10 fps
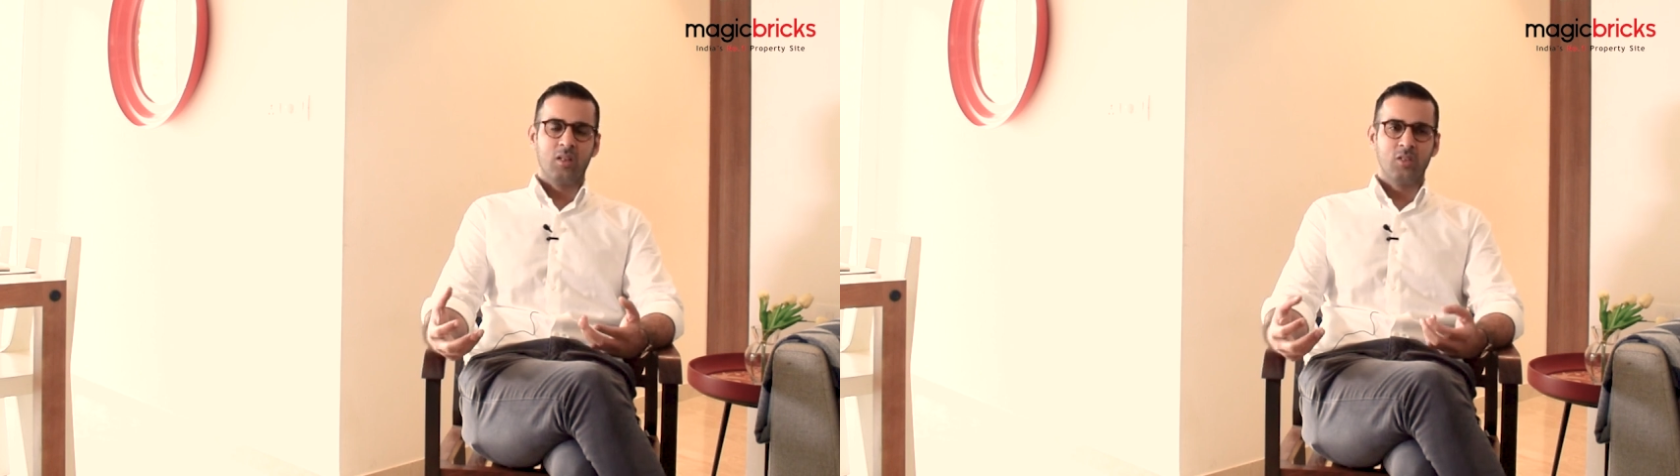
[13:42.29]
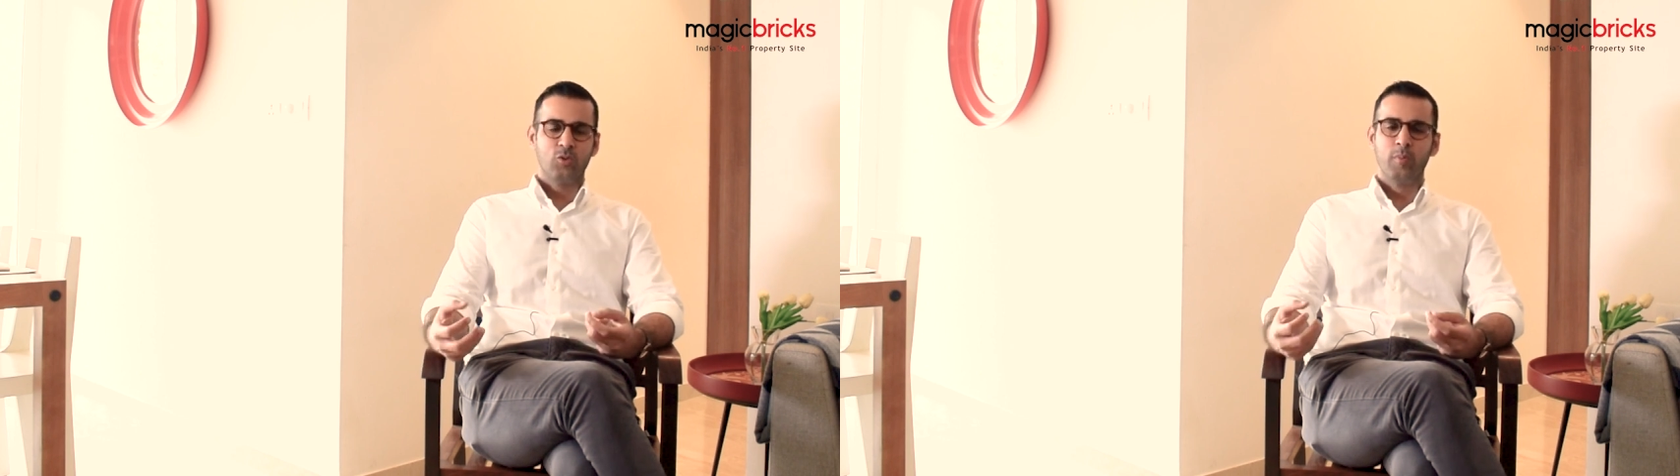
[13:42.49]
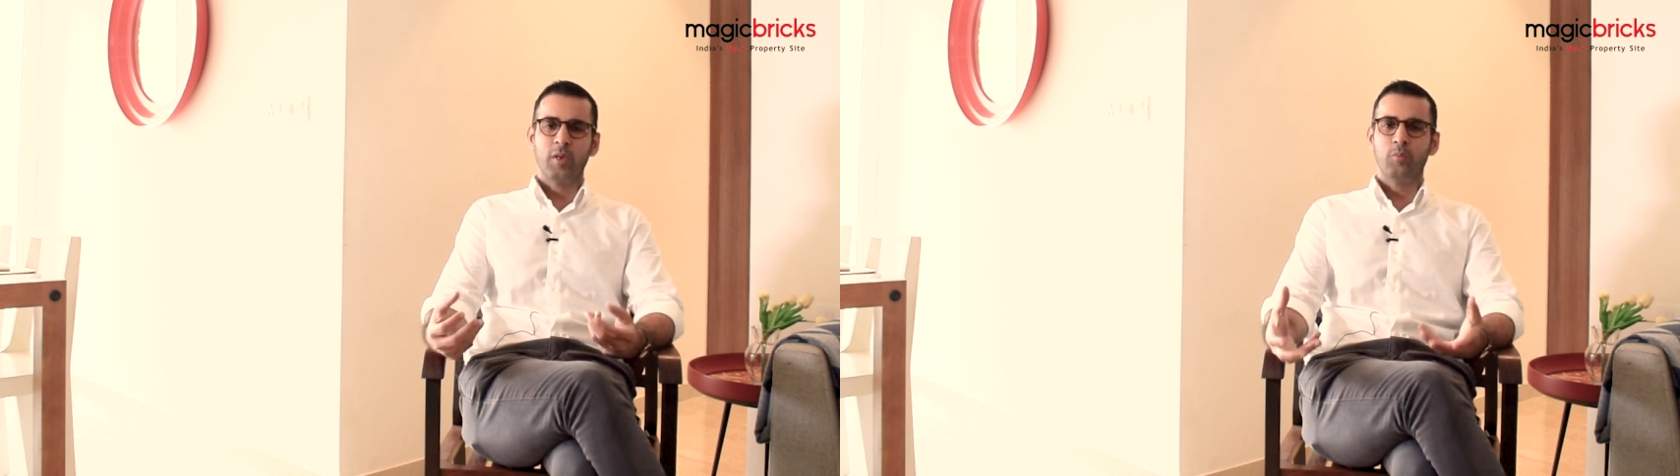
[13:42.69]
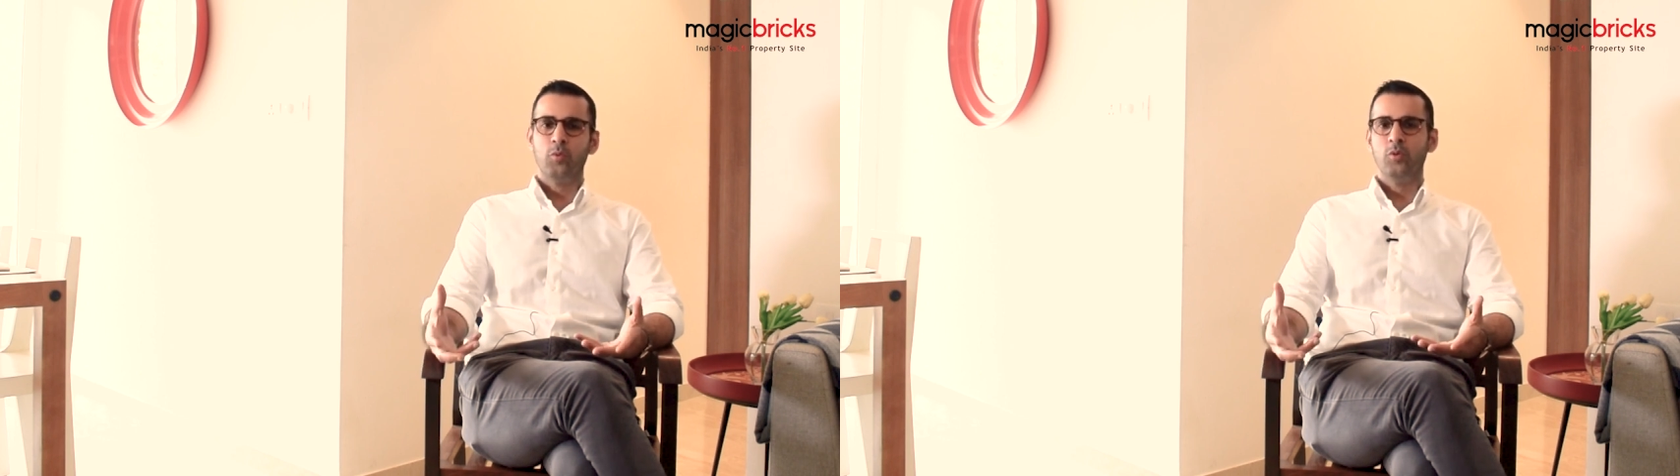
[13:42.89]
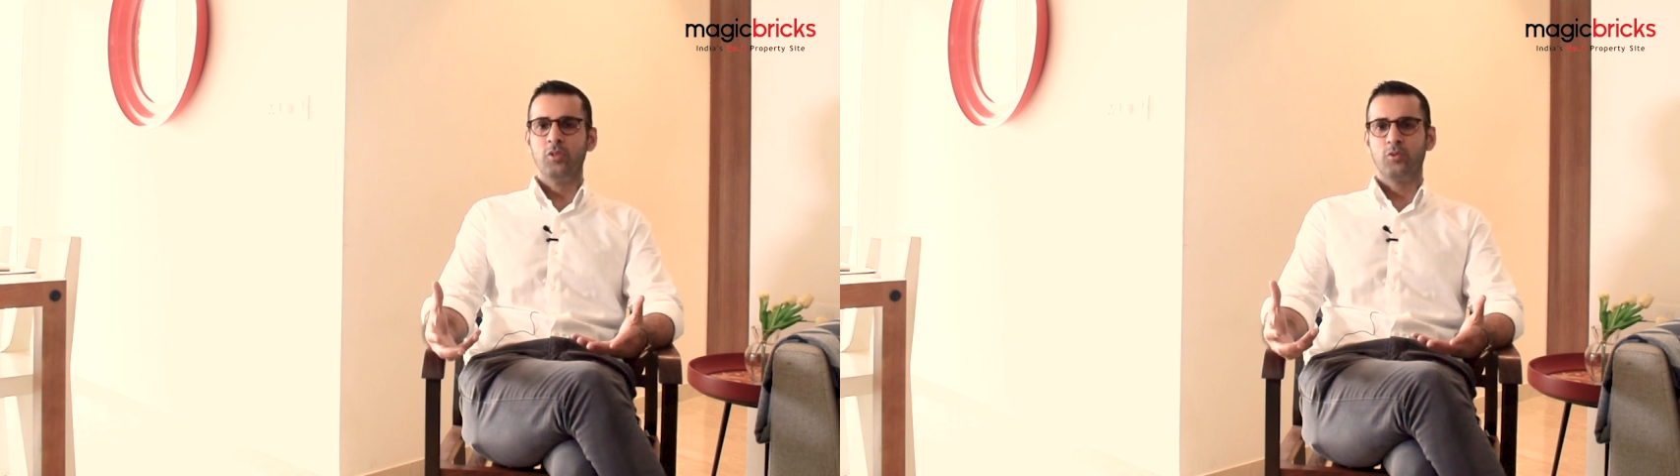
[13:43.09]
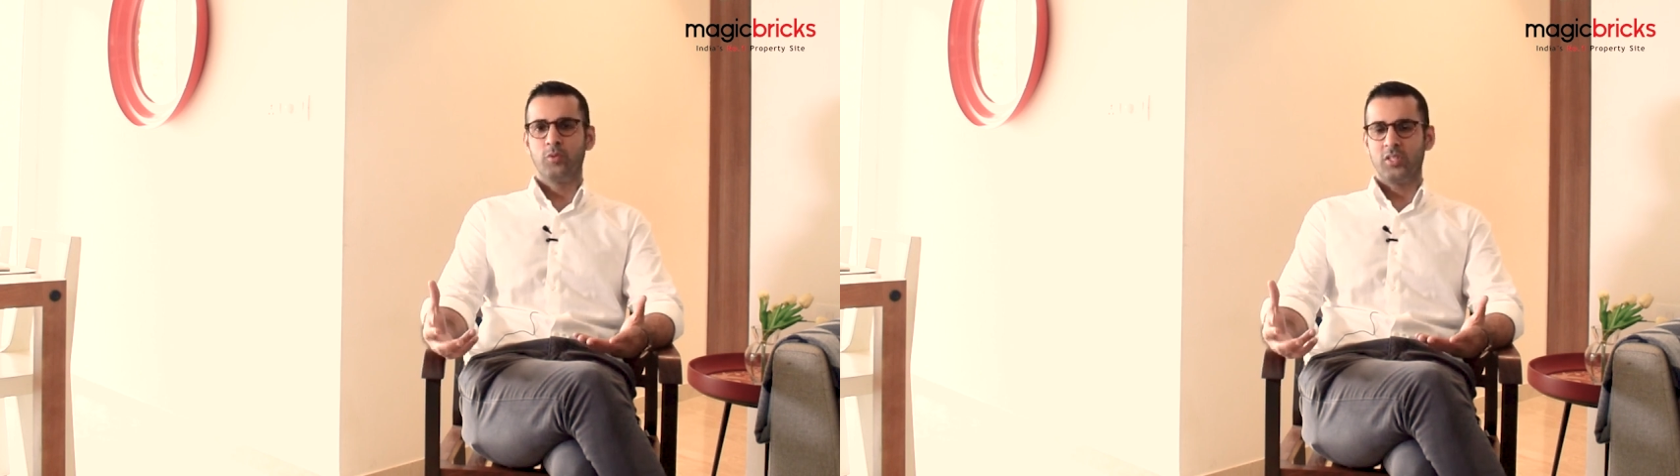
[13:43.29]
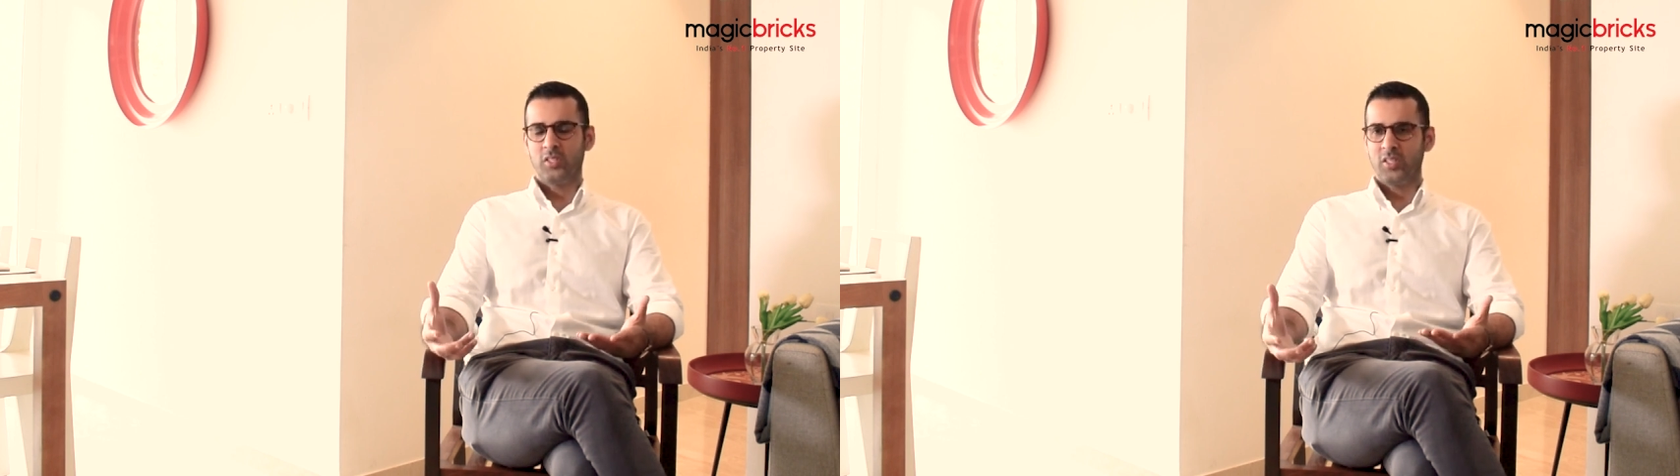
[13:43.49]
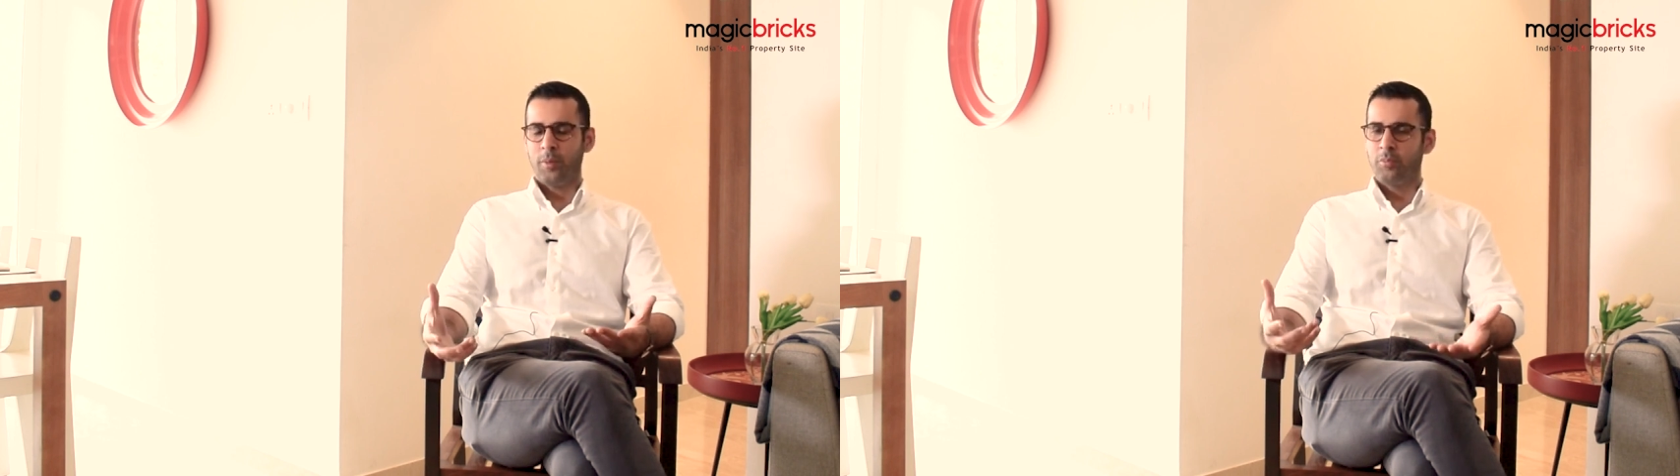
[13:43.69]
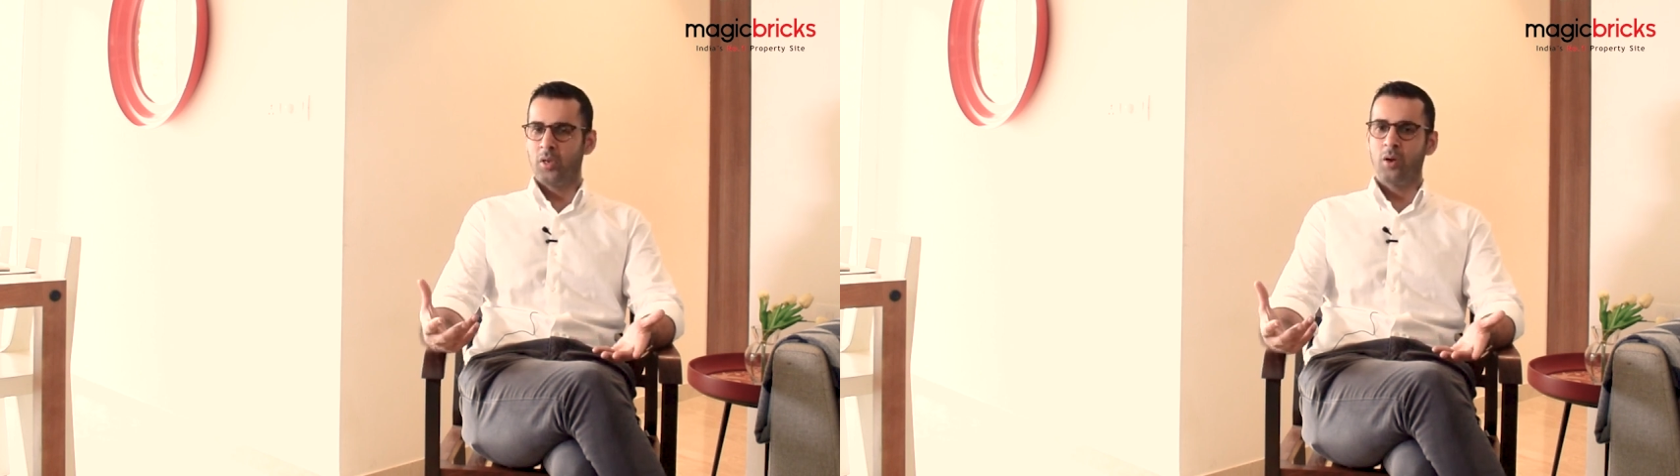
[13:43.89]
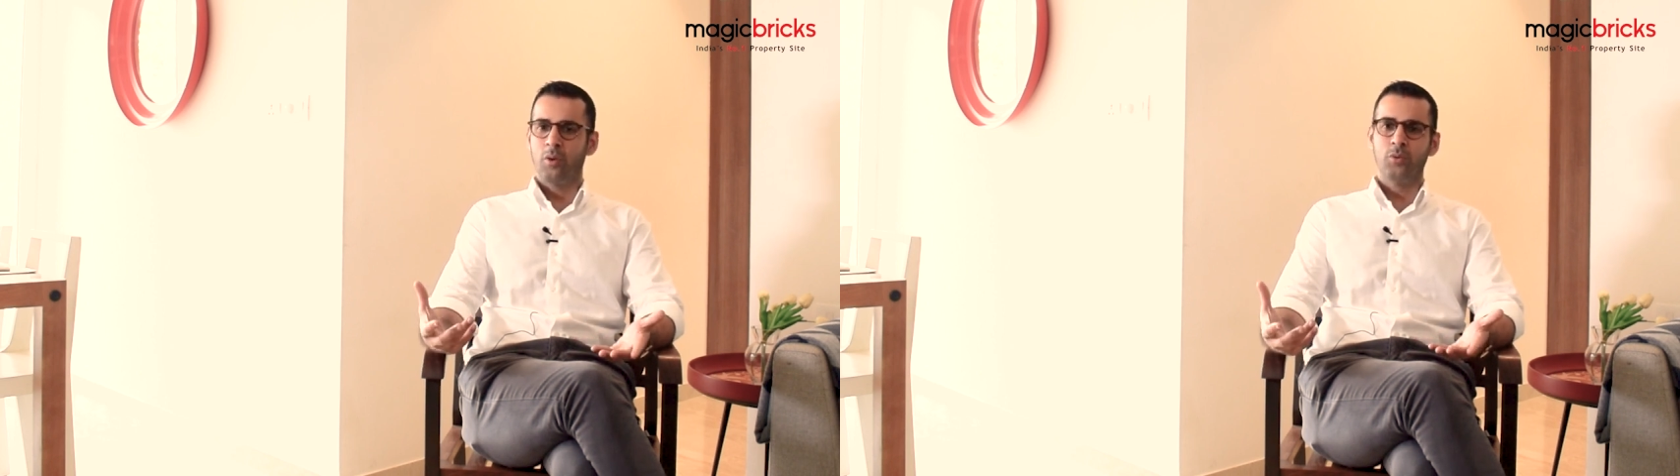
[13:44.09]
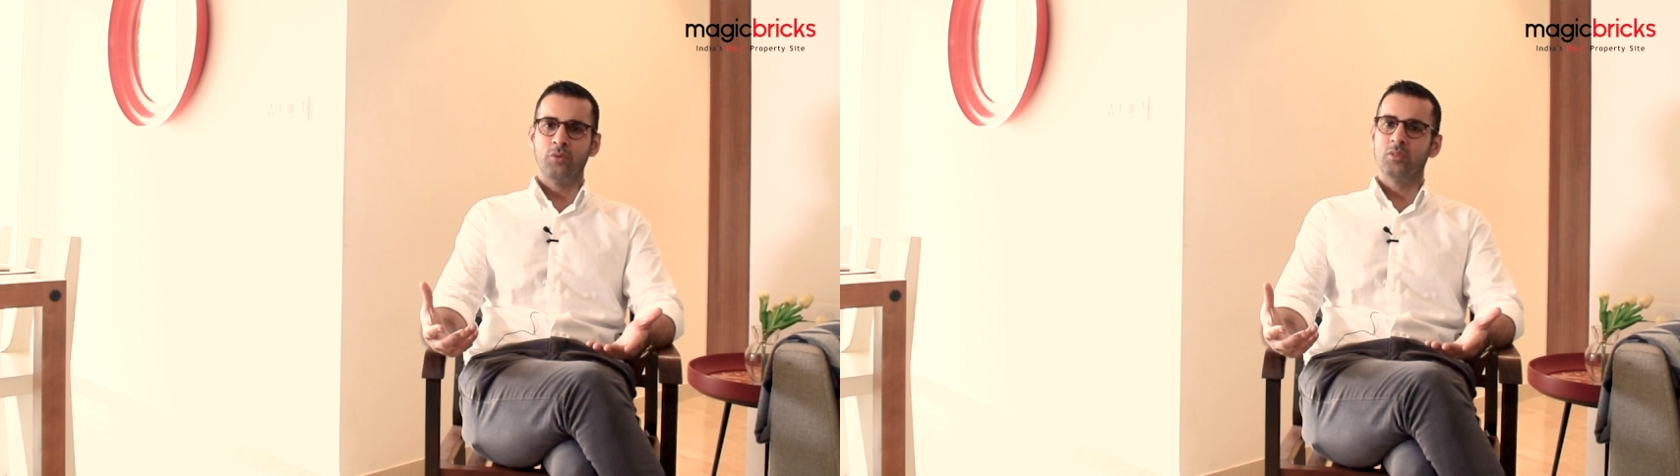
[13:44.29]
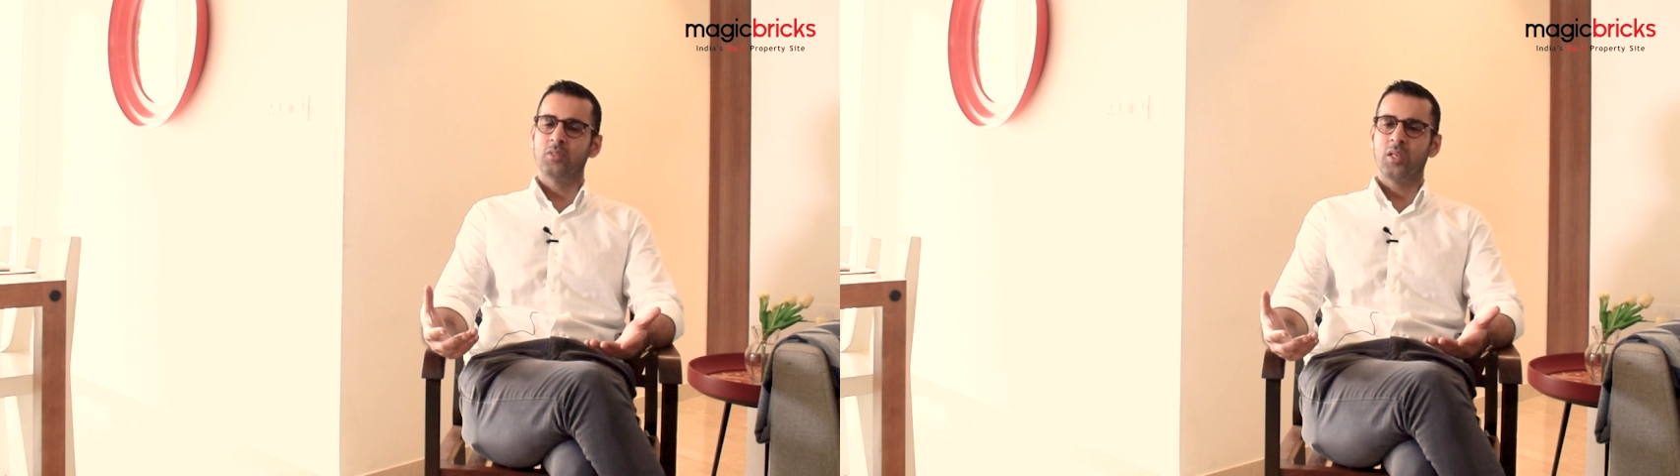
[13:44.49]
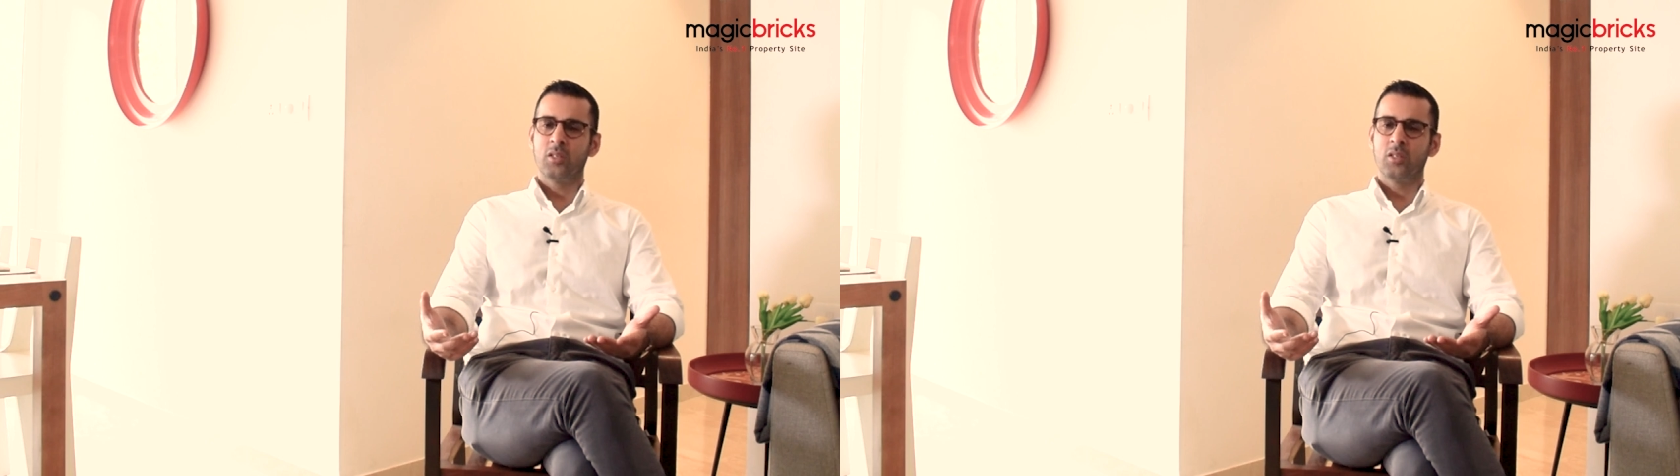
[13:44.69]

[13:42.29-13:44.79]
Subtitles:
There's swimming pools which are step downs.